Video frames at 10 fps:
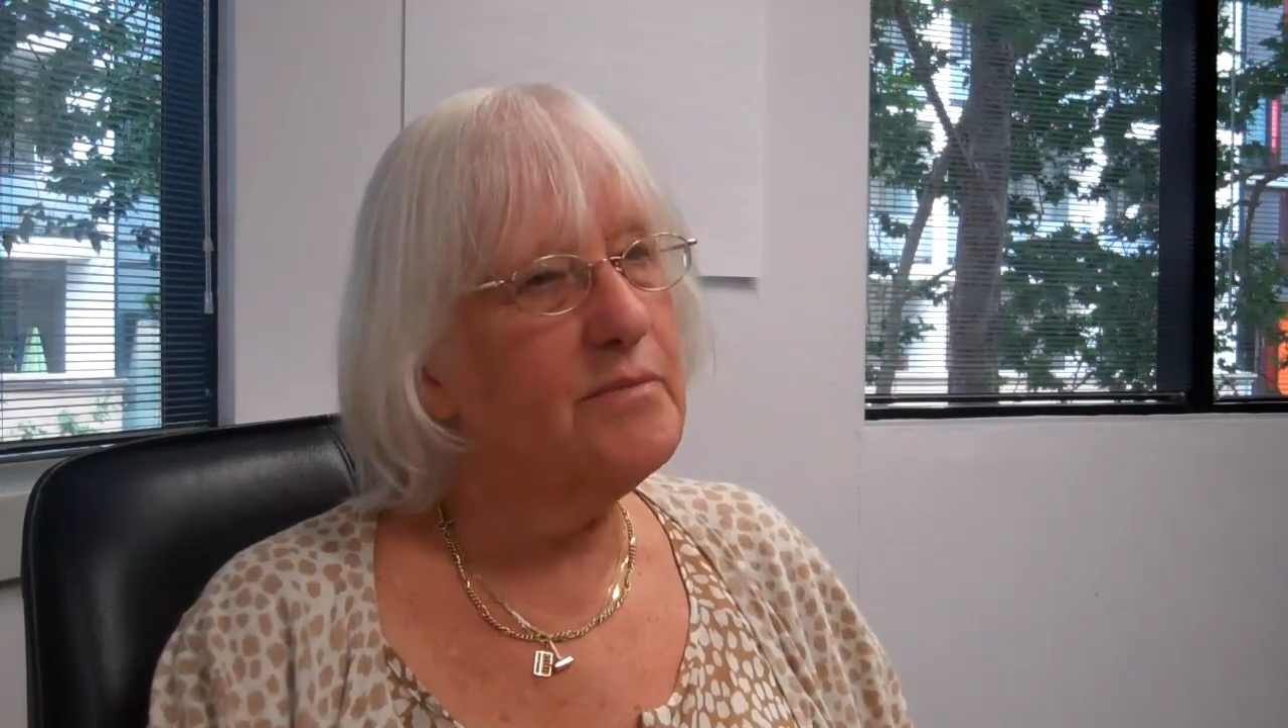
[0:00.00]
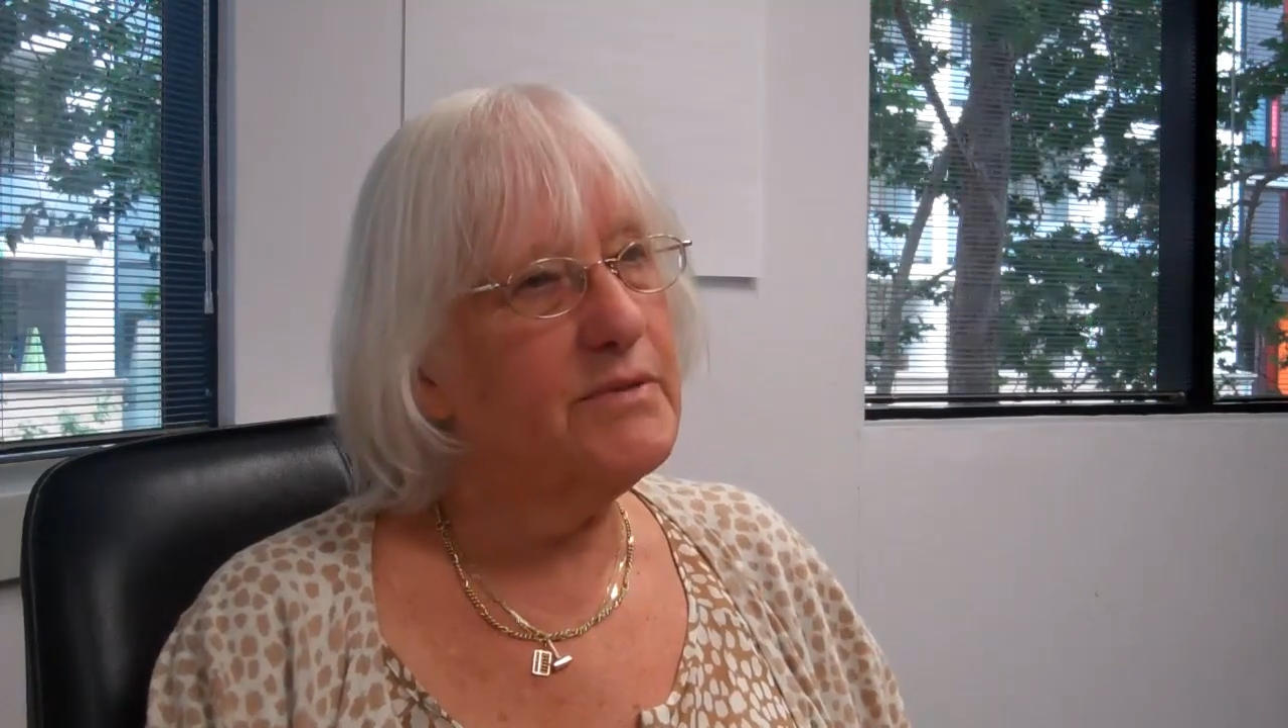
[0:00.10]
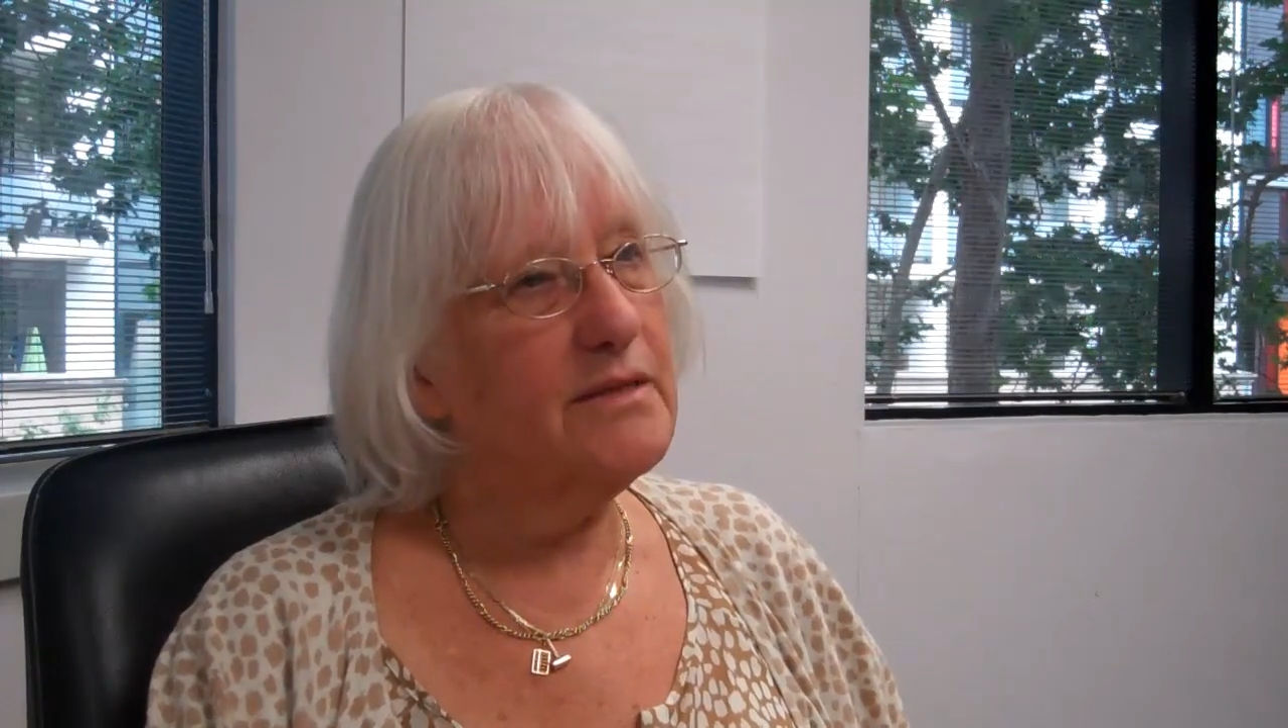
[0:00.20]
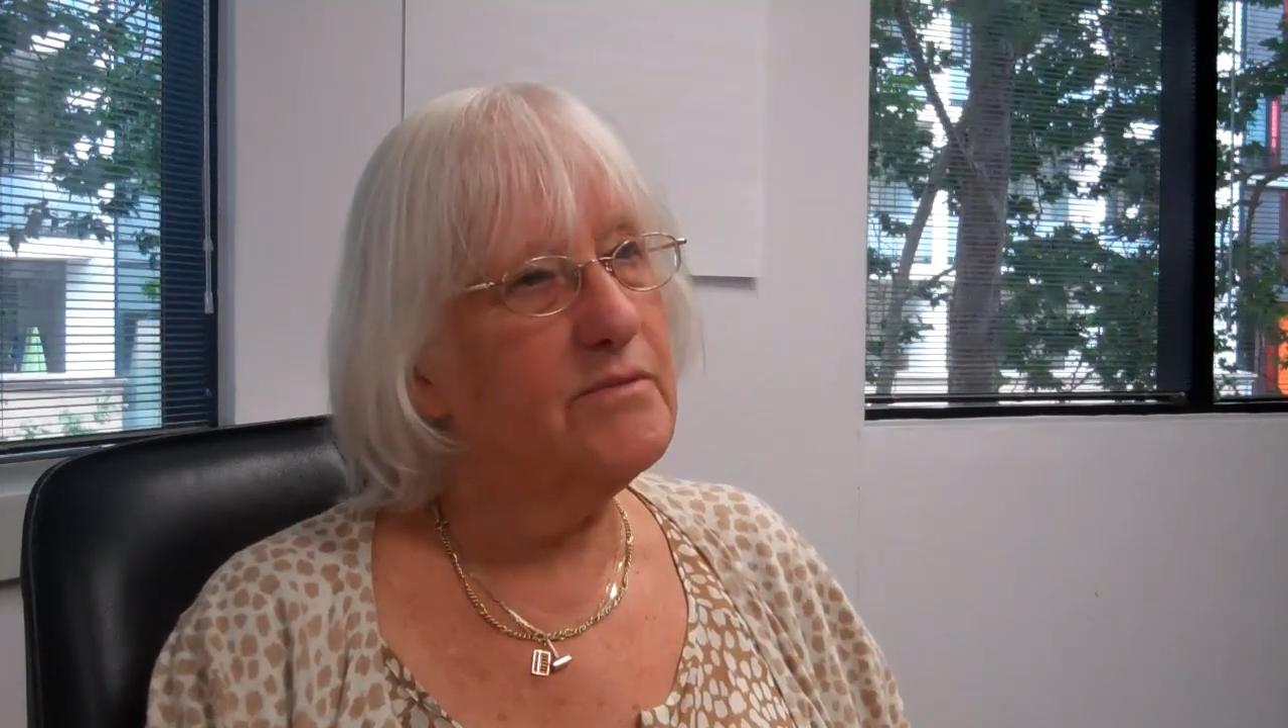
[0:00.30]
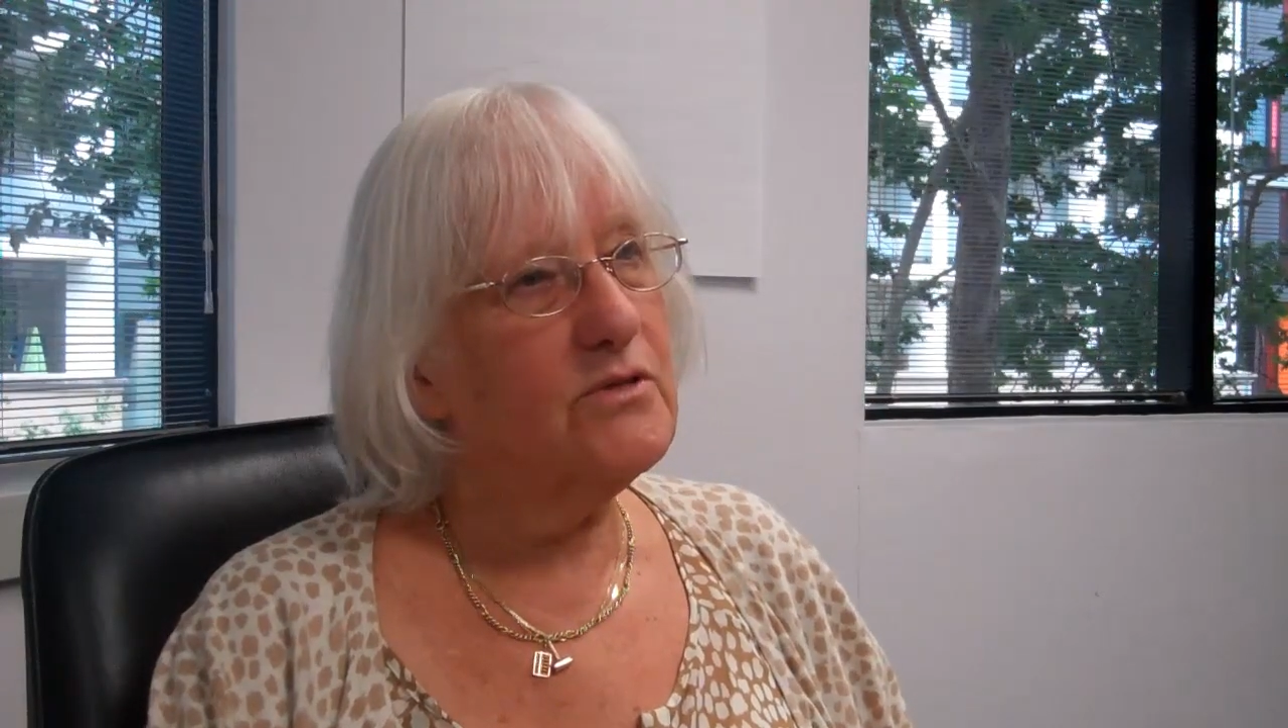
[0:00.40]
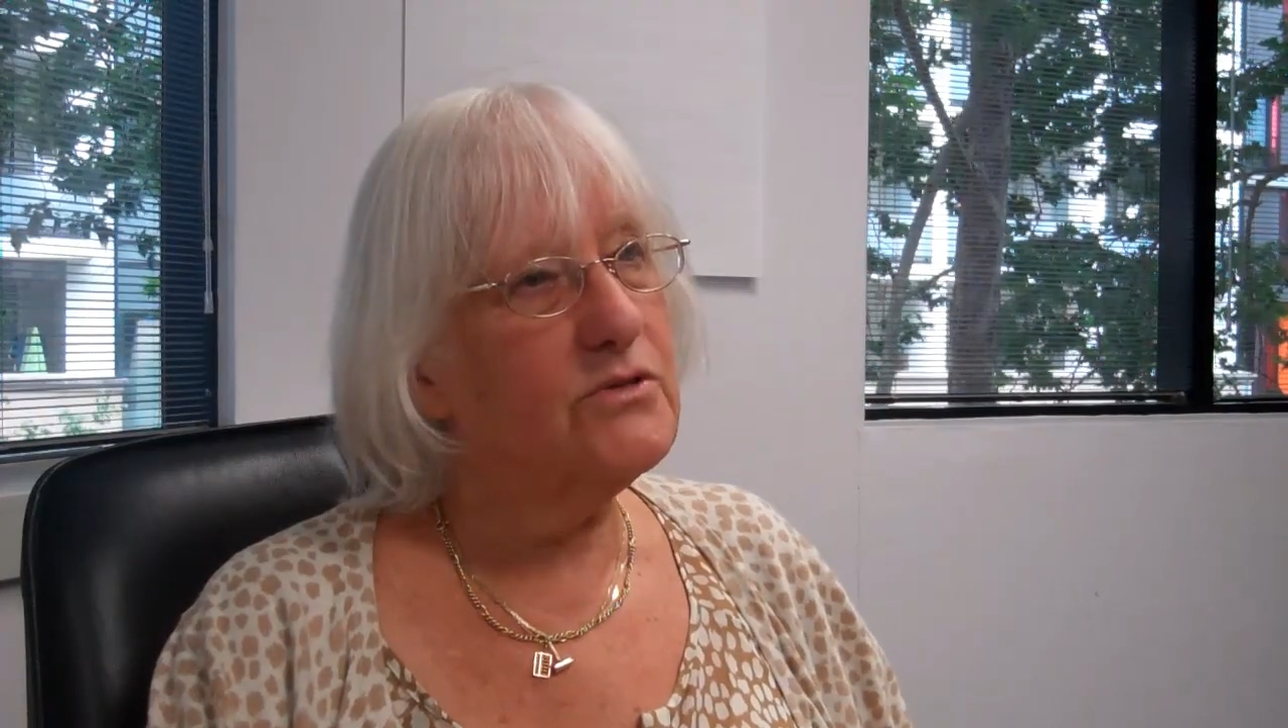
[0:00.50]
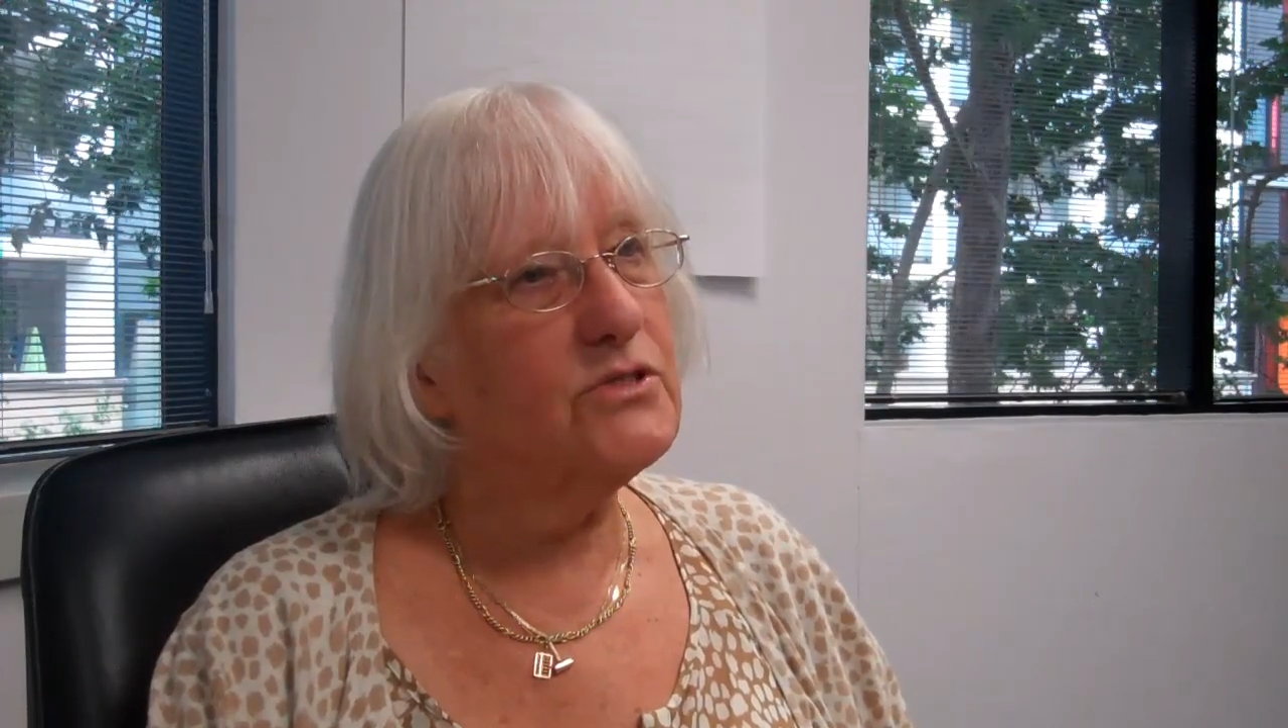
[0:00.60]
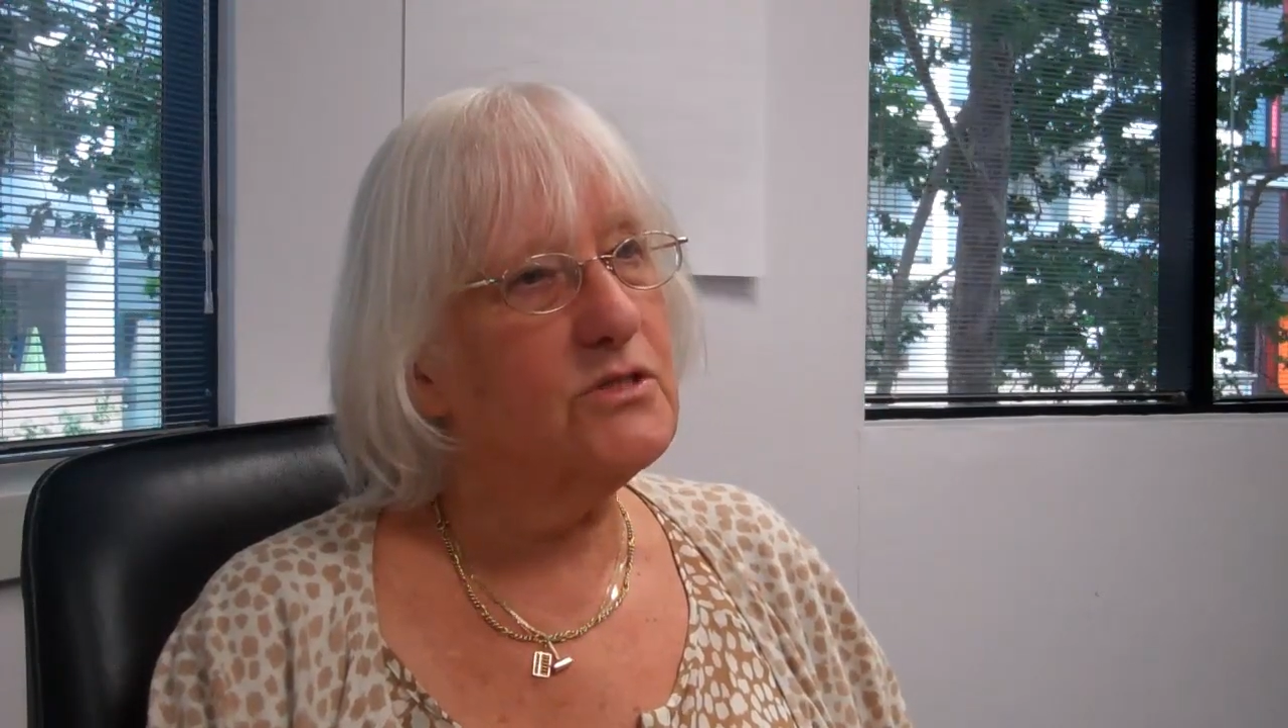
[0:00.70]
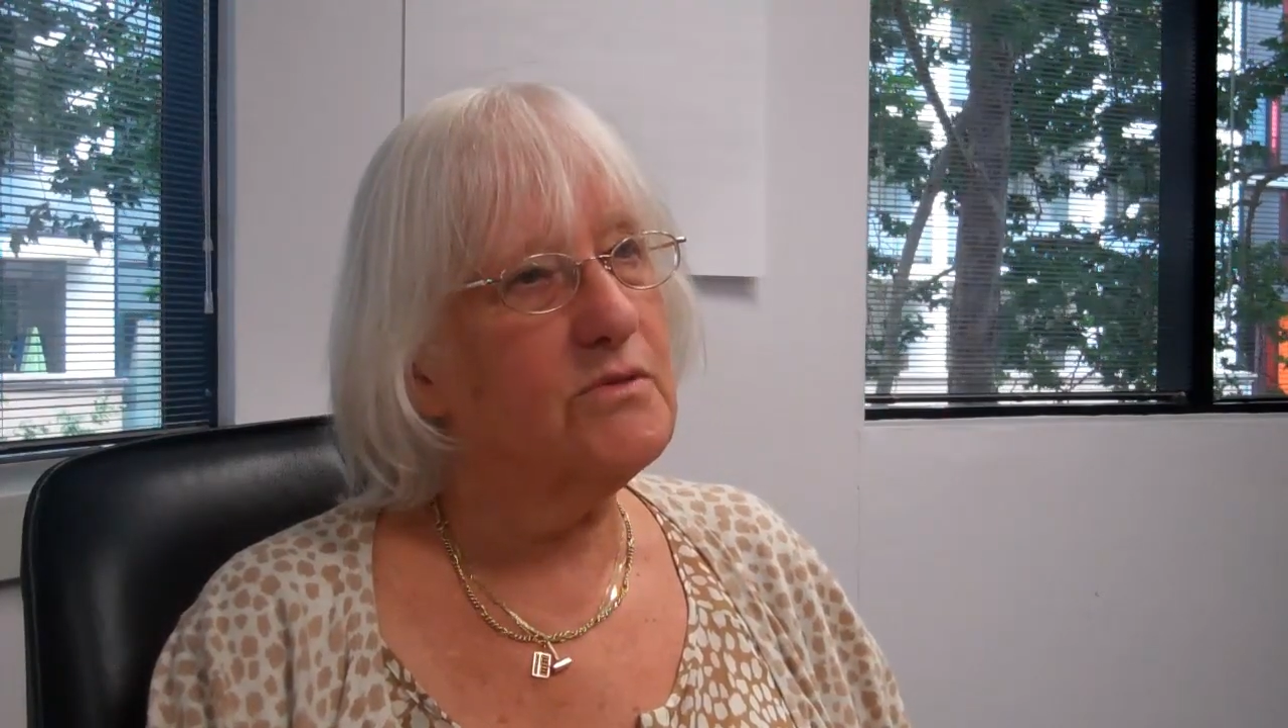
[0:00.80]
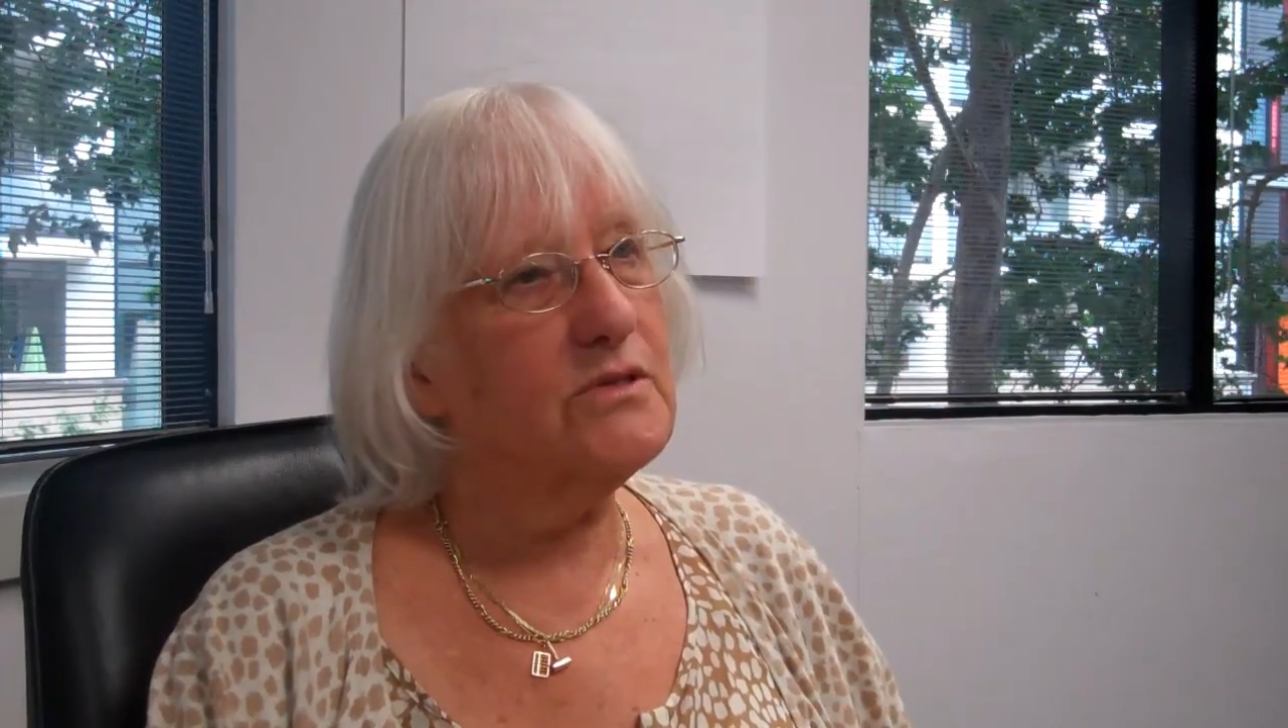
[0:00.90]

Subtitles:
epidemiologist,